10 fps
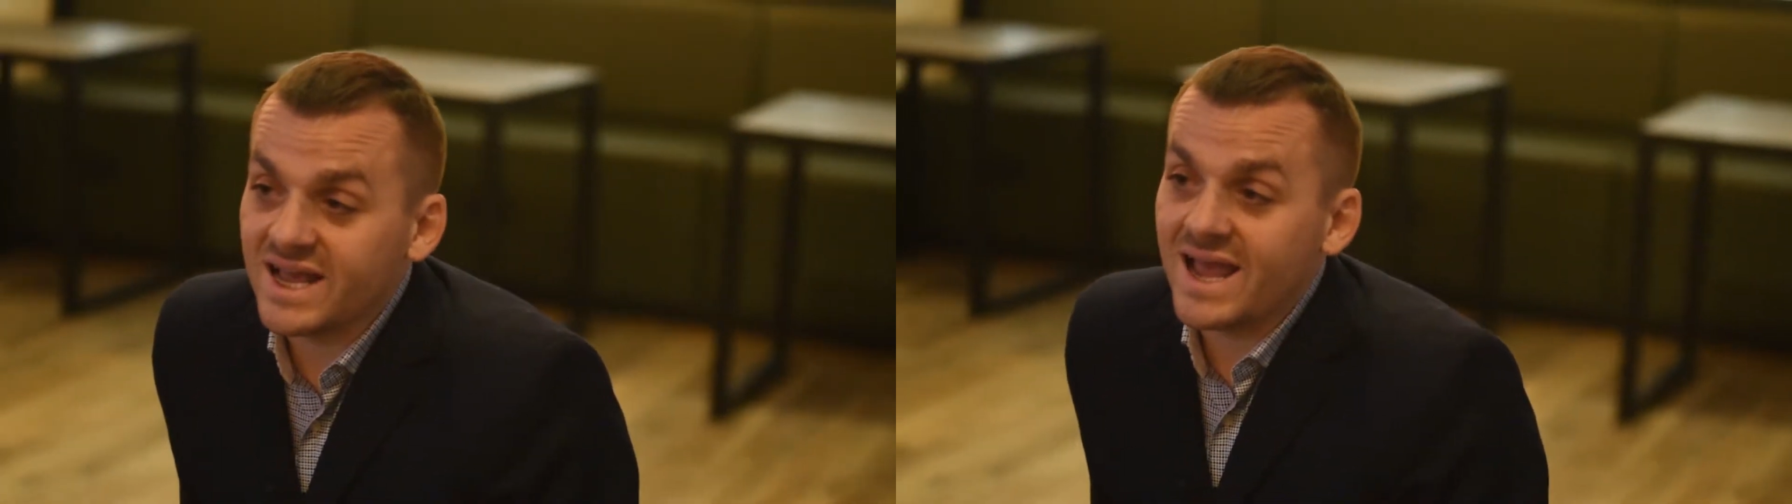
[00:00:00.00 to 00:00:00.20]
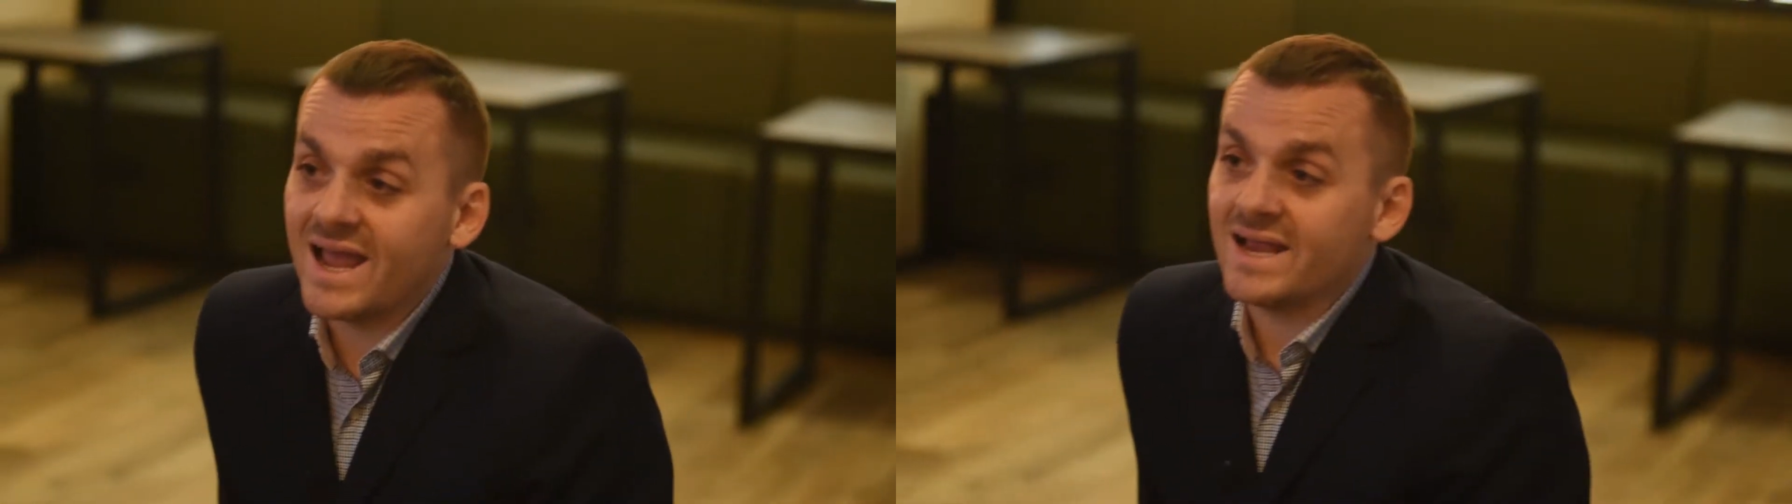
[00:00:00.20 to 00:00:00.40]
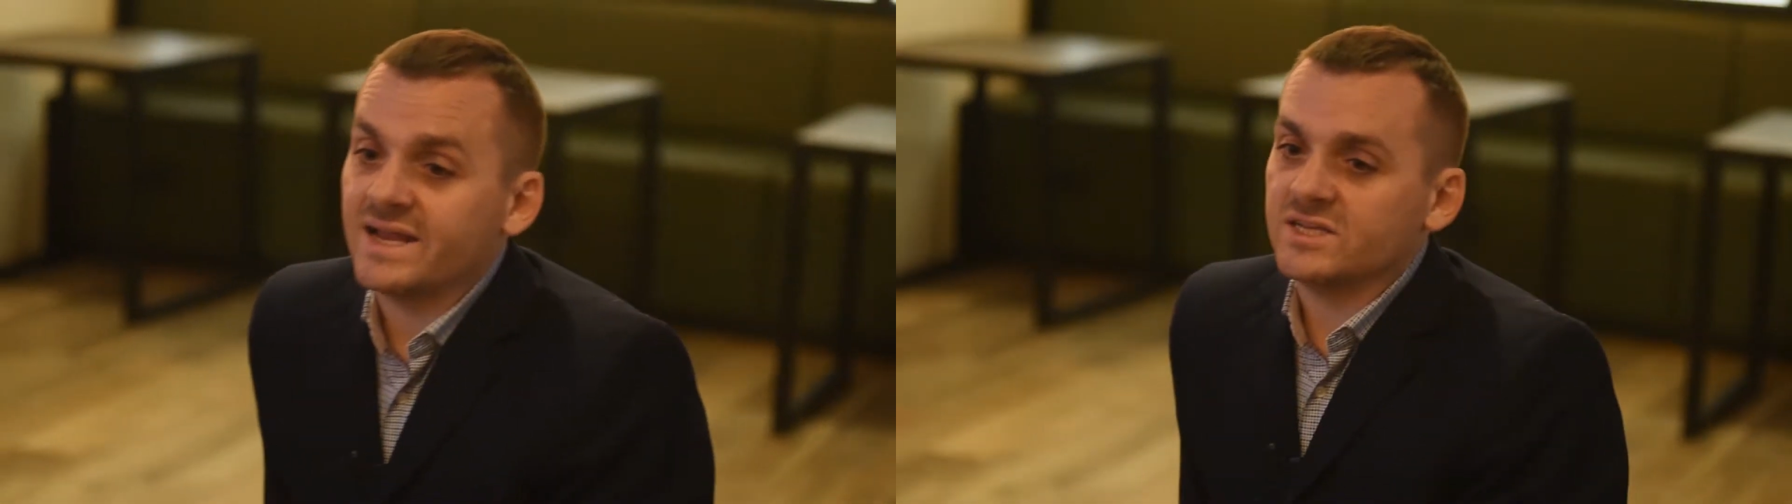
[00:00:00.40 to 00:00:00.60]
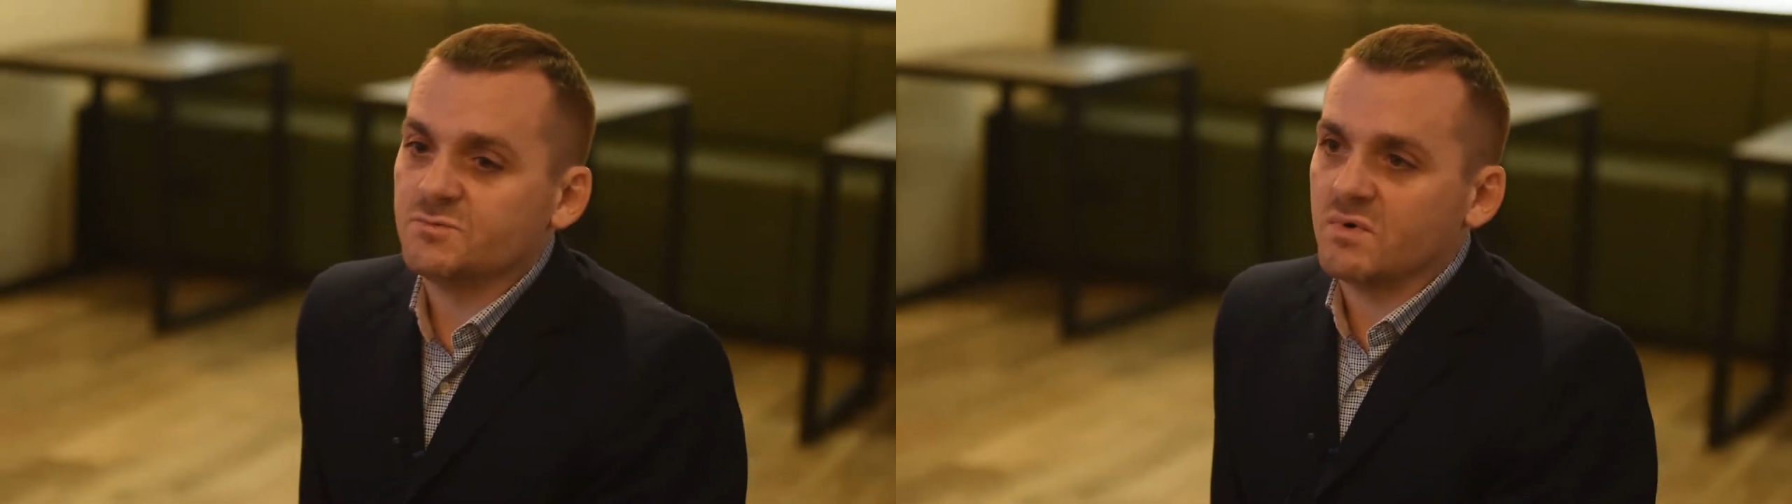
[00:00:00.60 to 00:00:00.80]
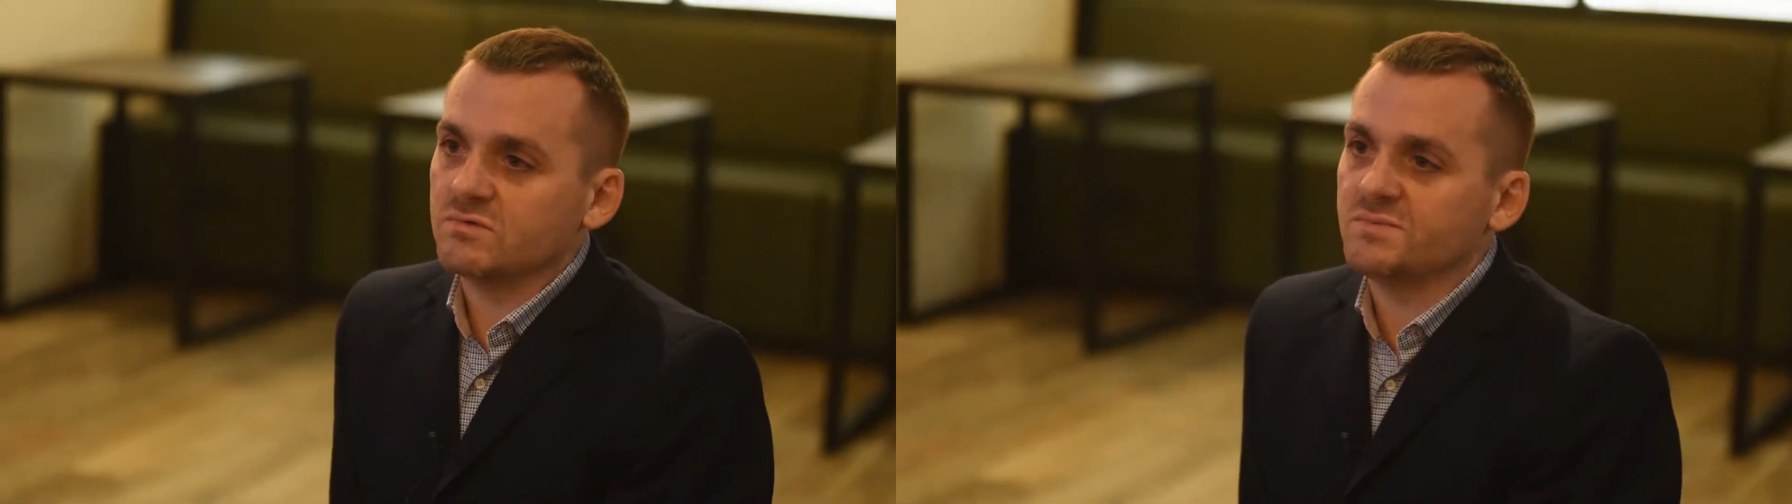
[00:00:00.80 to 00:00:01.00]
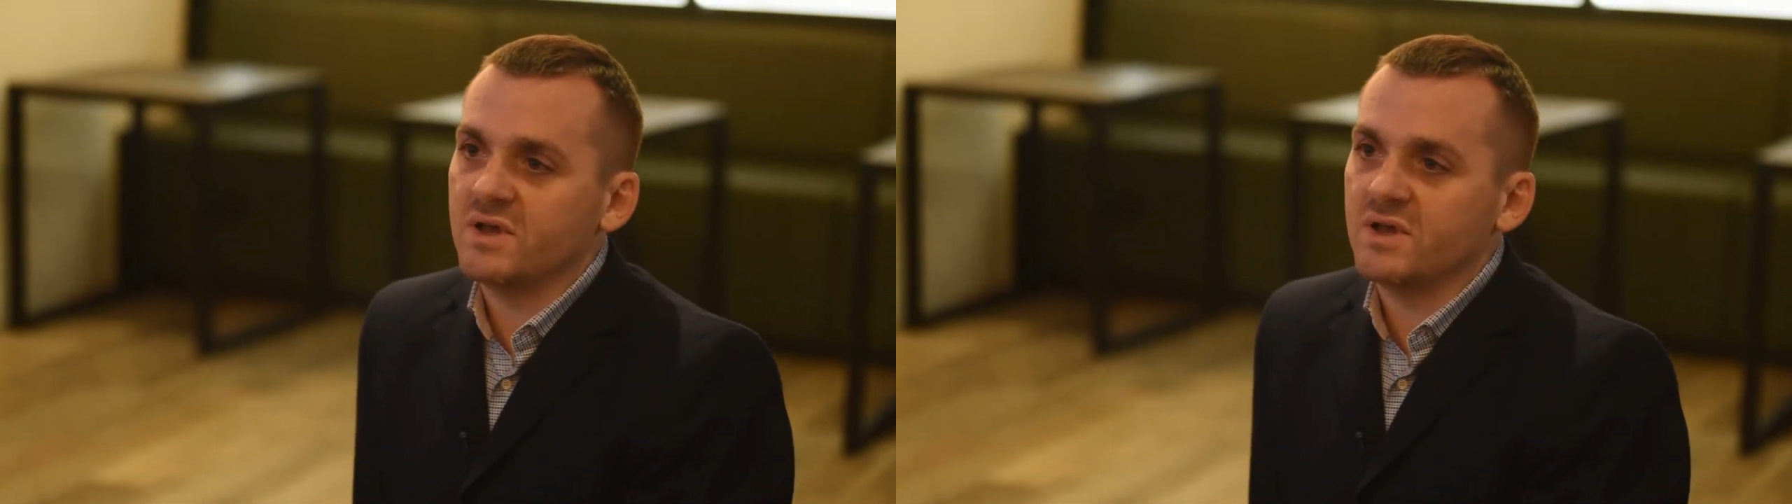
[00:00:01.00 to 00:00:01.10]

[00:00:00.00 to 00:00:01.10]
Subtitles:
to any sports